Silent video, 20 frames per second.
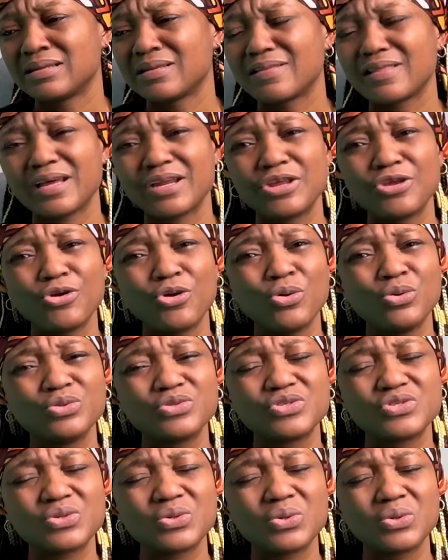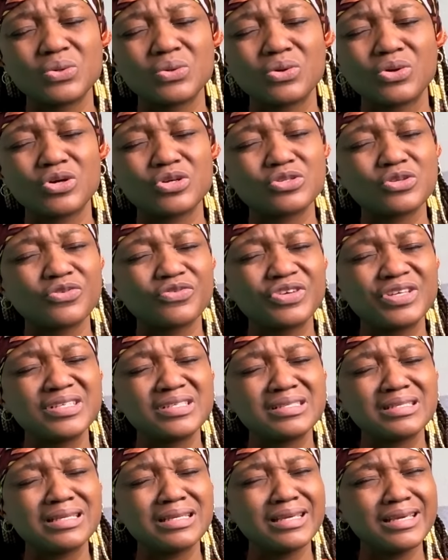that he also cut off
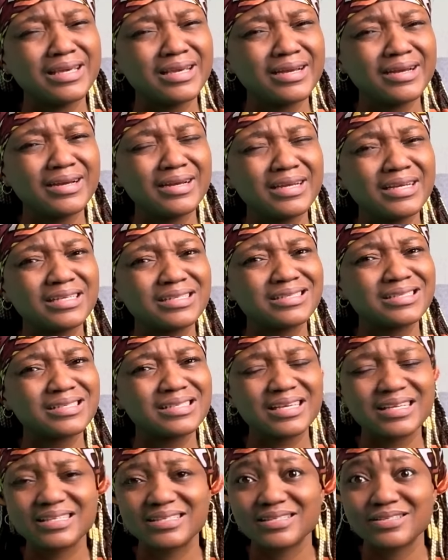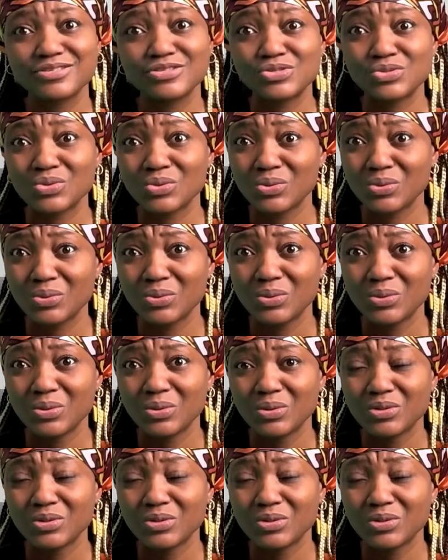his ear and sent it to